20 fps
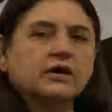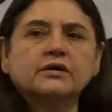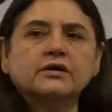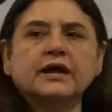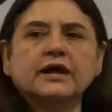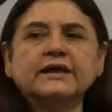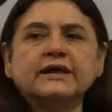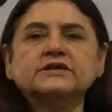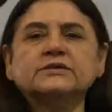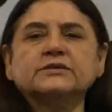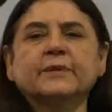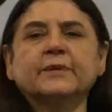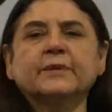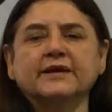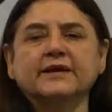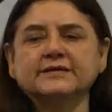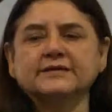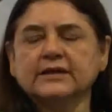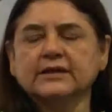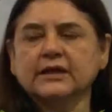
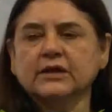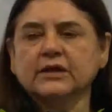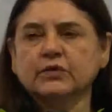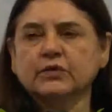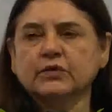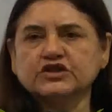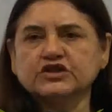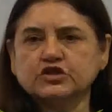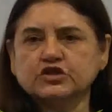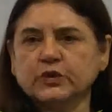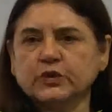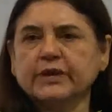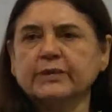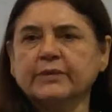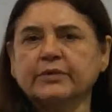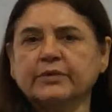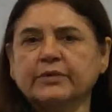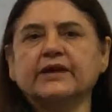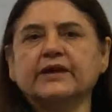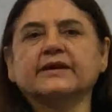enterprise, which is doing
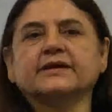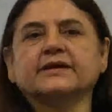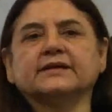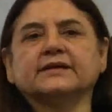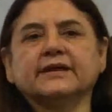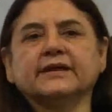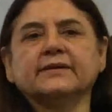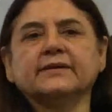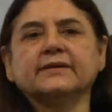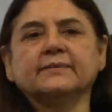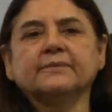brilliantly.